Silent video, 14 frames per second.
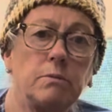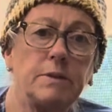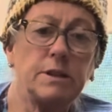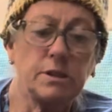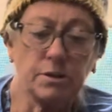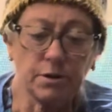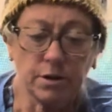
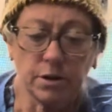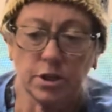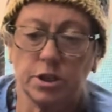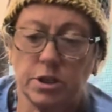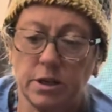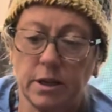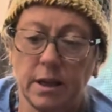
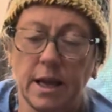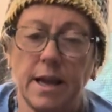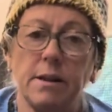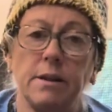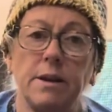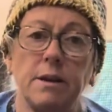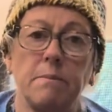research
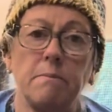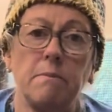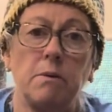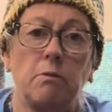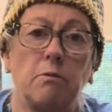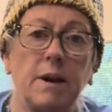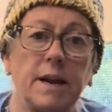helium
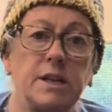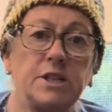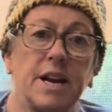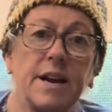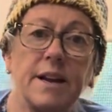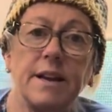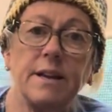rain
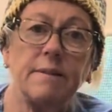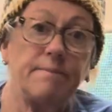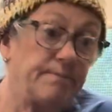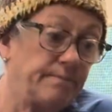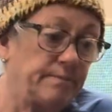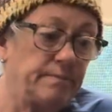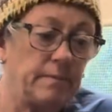jacket.
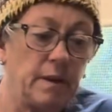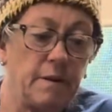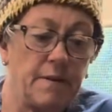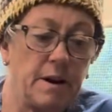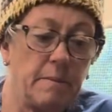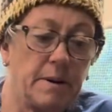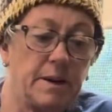If
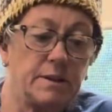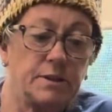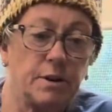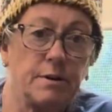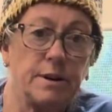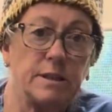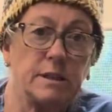anybody's
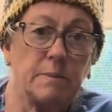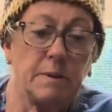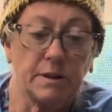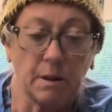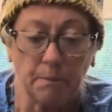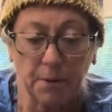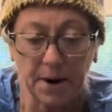curious
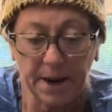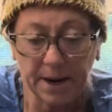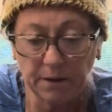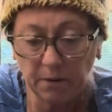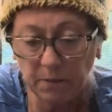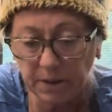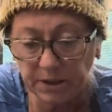about the
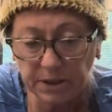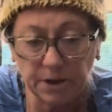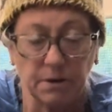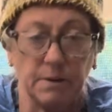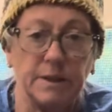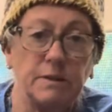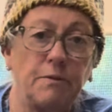brand or what to
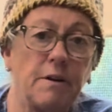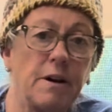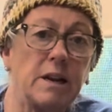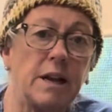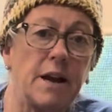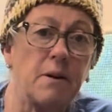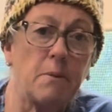do, it's very
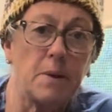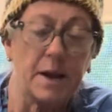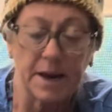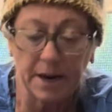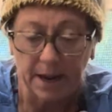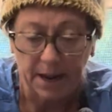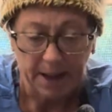
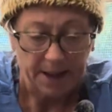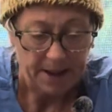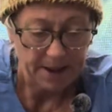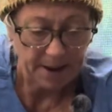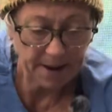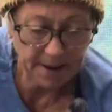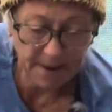lightweight.
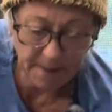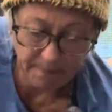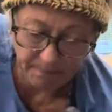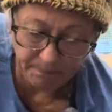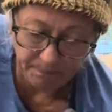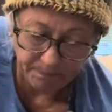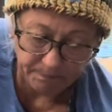
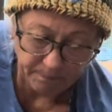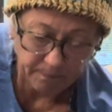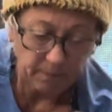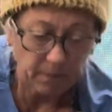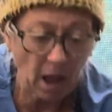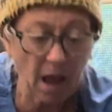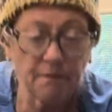
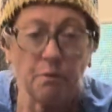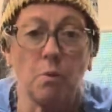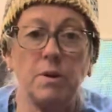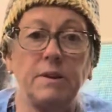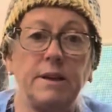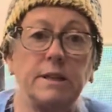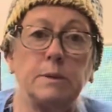I've
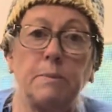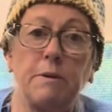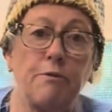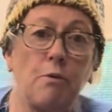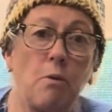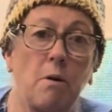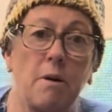worn these
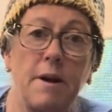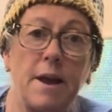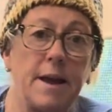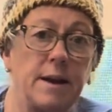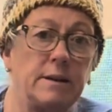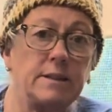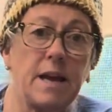before,
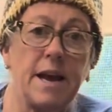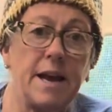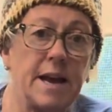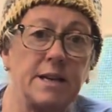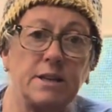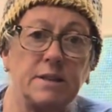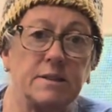and
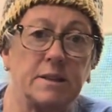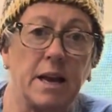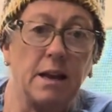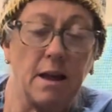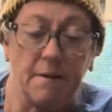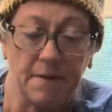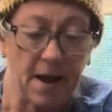I
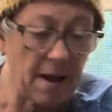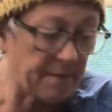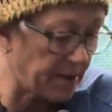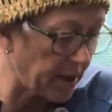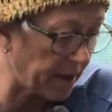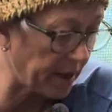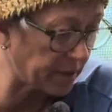love having
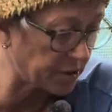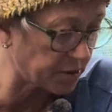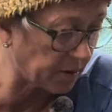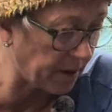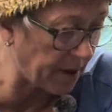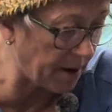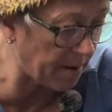that extra
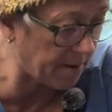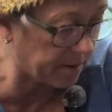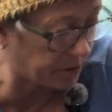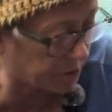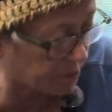layer on